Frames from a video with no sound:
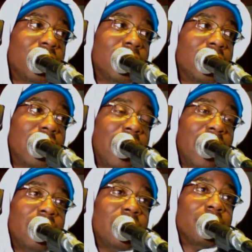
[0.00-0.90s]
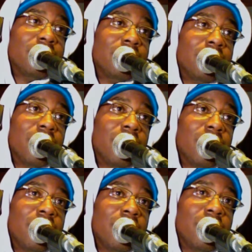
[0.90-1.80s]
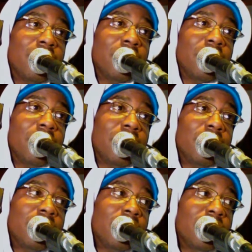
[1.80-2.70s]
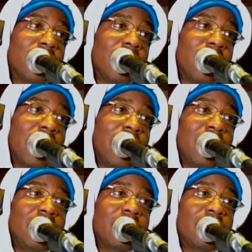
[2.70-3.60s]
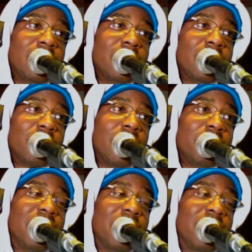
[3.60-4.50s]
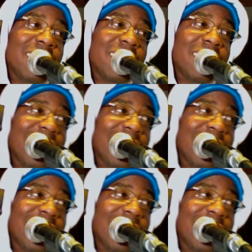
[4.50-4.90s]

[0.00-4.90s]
than that. You know what I mean? hanging is probably.